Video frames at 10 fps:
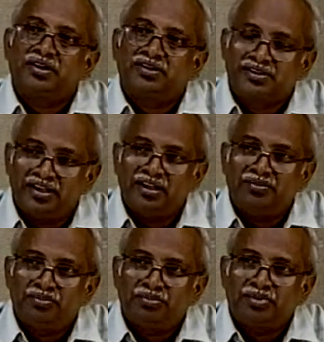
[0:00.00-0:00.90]
sail
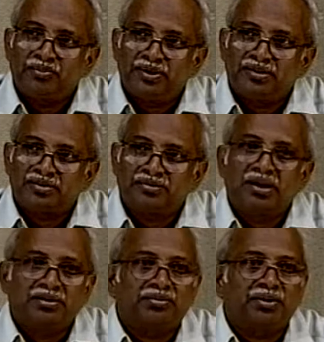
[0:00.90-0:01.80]
propelled
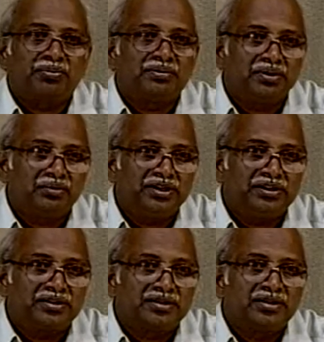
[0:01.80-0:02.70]
and propelled by wind
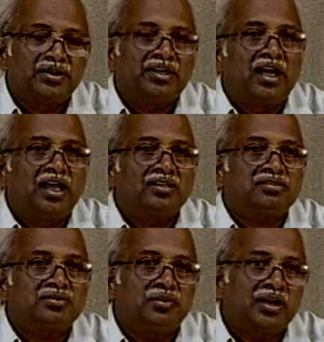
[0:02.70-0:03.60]
and
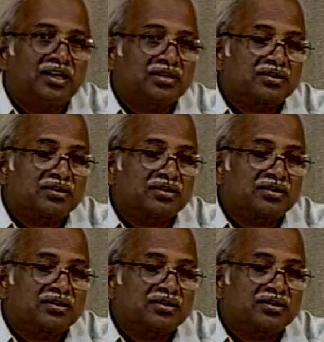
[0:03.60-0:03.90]
were